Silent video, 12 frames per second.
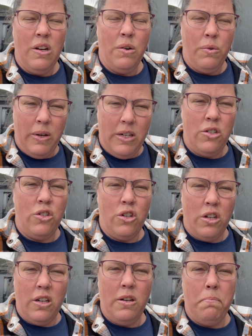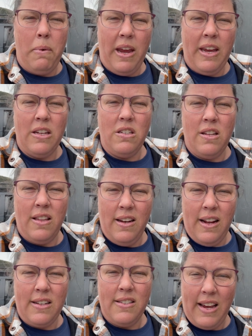we should make it to the
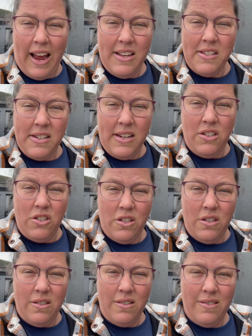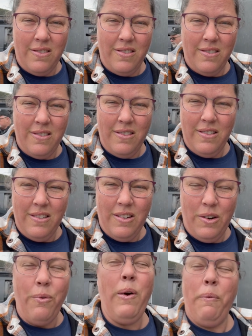next gas station. Will!
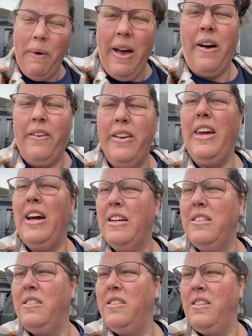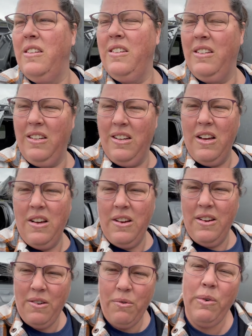We will, yes.
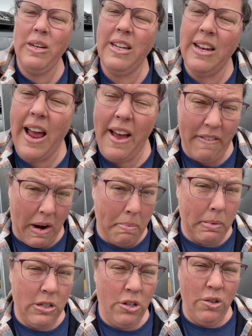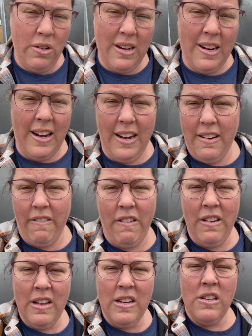We did have opportunity to
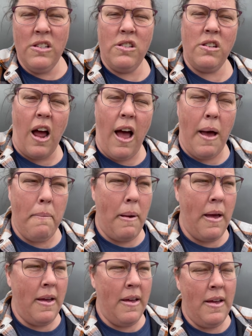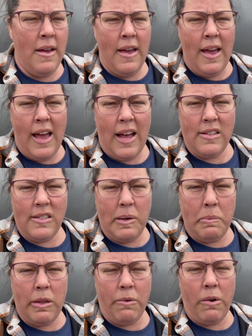stop at
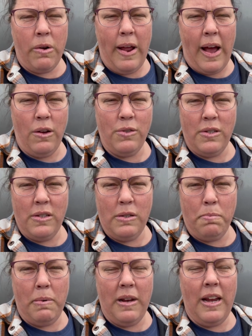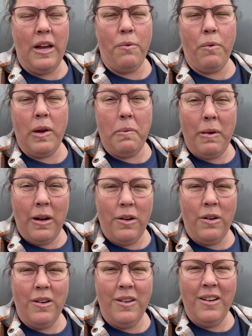some of the roadhouses, but it would have I
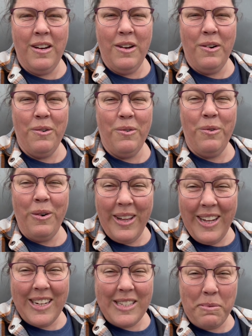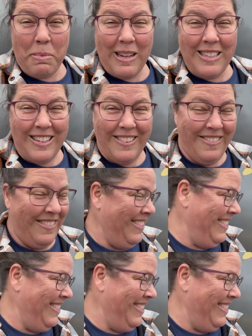been oh, really no. expensive.